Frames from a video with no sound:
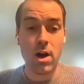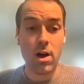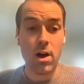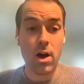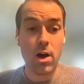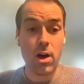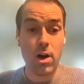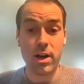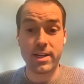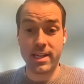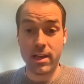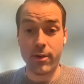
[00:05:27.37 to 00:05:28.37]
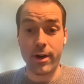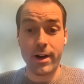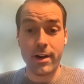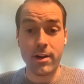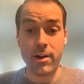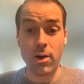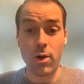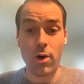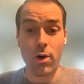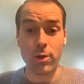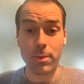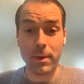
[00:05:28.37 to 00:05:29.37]
are accelerated and
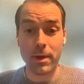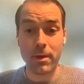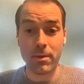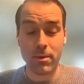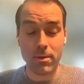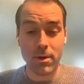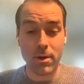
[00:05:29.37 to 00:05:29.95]
are ultimately